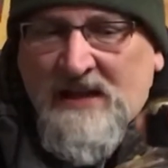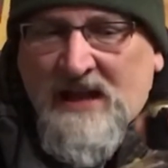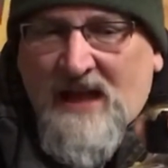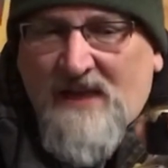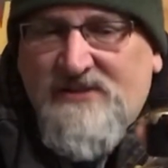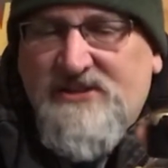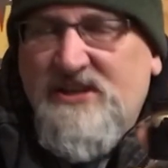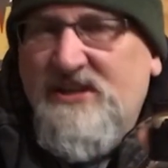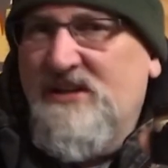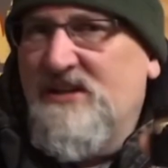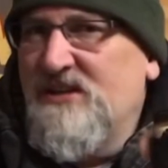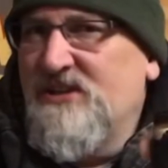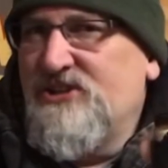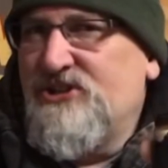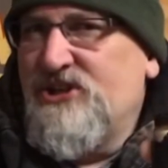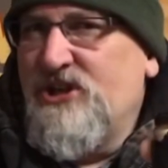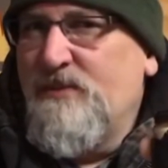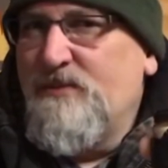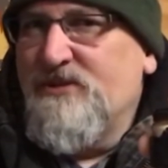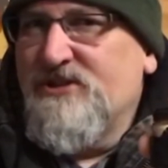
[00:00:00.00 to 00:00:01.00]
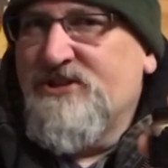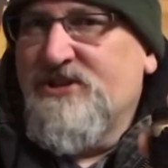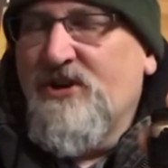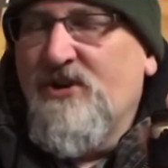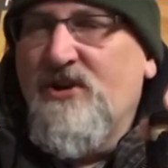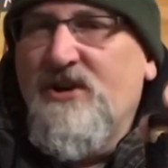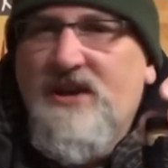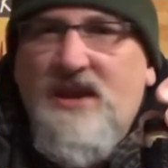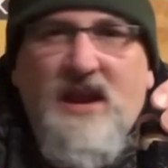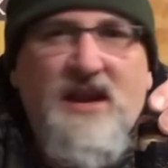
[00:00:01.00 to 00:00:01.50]
I've seen it as cheap as
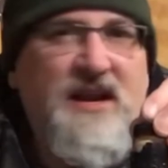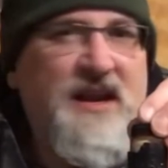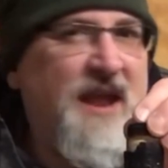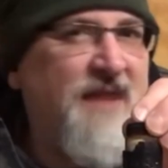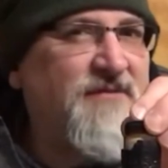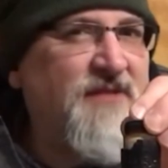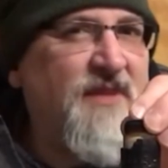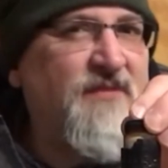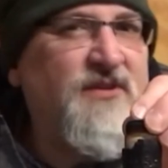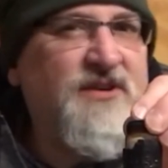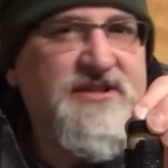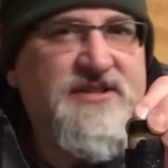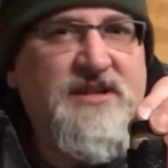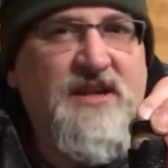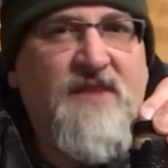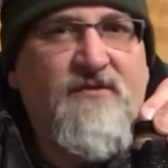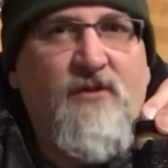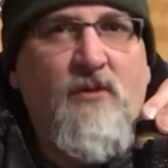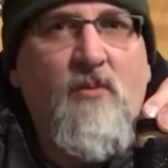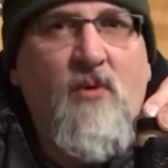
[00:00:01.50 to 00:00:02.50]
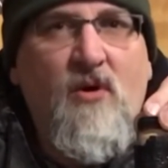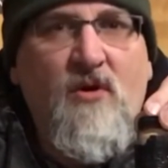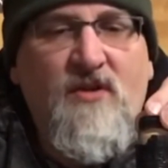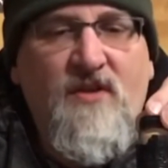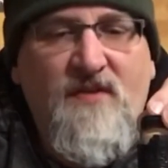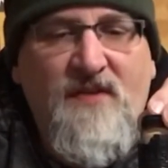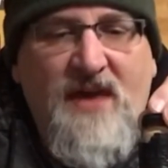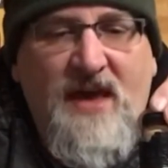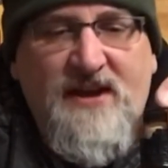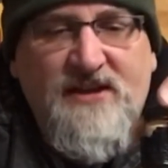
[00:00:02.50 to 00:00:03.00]
$38, and I've definitely seen it for more
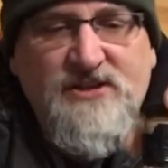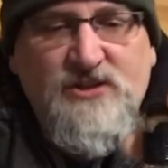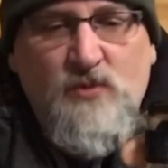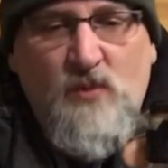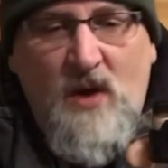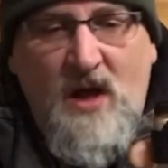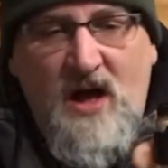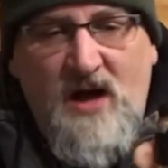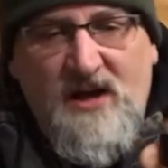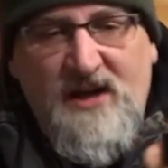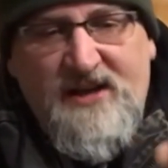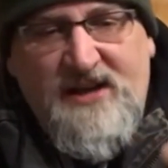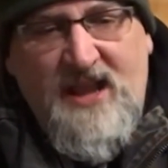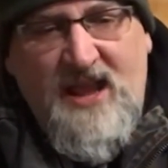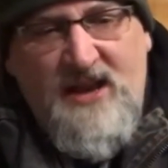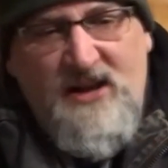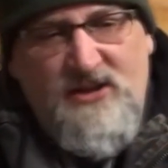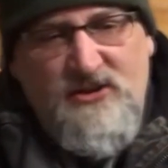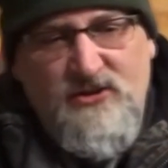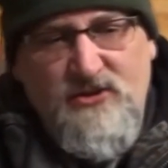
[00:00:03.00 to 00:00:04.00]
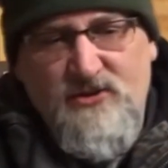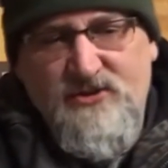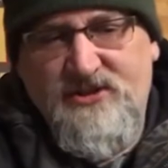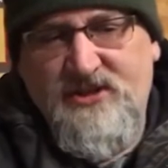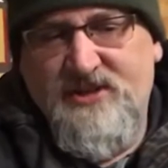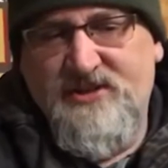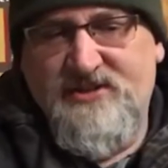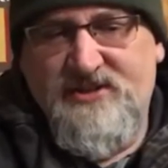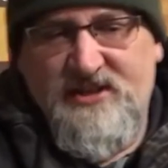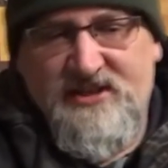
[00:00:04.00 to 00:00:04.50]
than that as well. It kind of
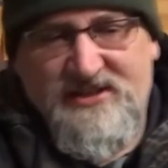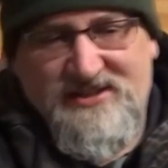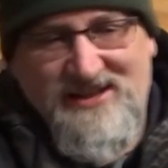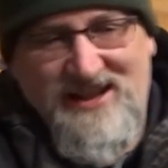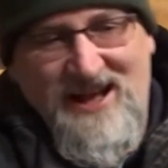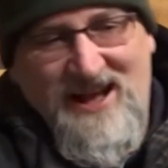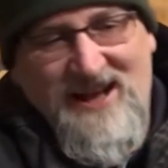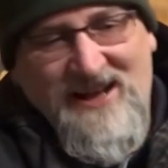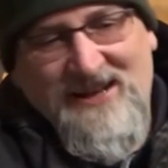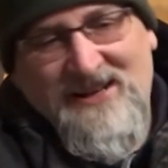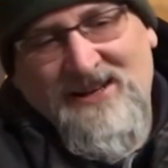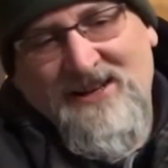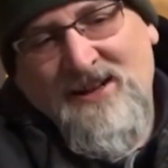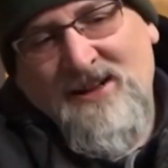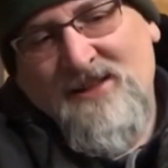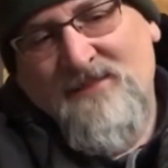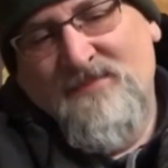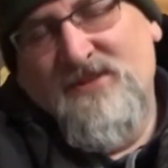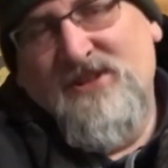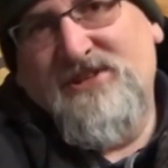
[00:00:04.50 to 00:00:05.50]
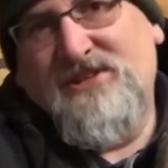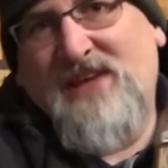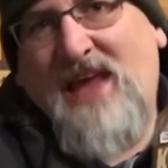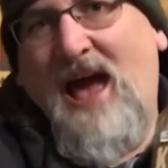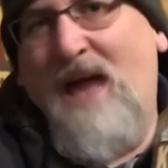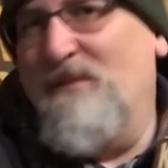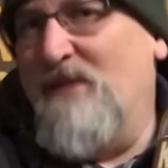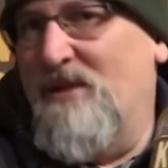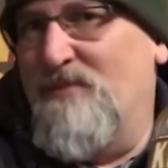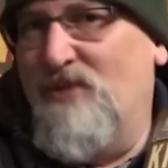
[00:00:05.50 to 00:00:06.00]
loses this this
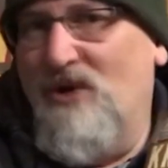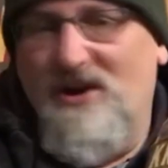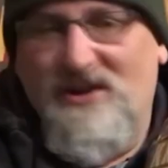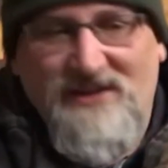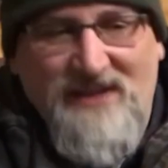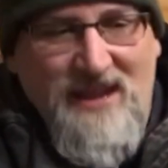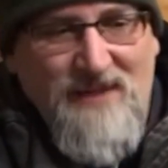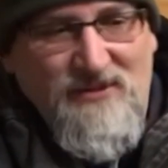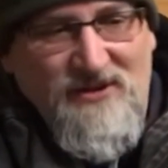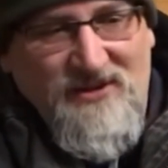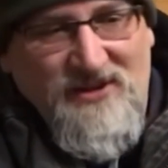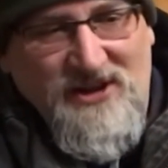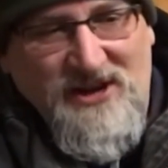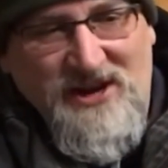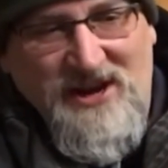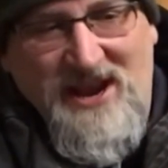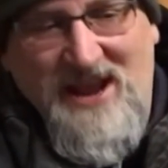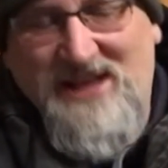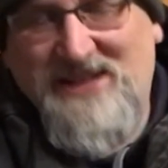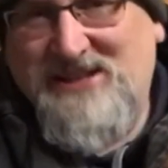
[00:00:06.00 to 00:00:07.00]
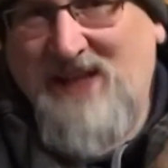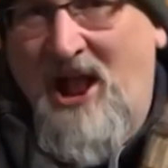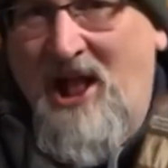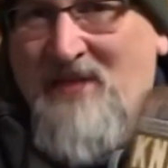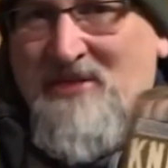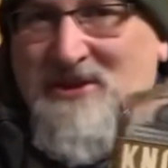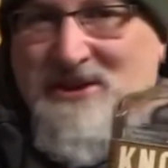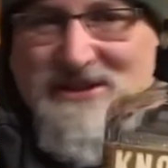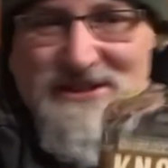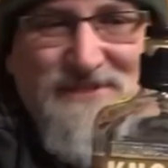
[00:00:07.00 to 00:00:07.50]
comic book label that it has
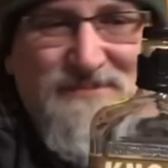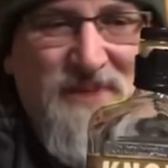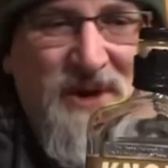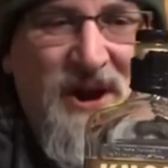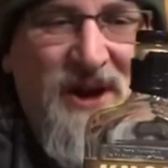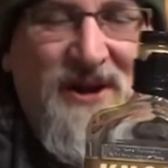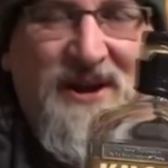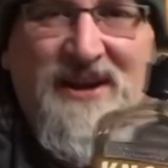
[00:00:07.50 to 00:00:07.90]
on this barrel.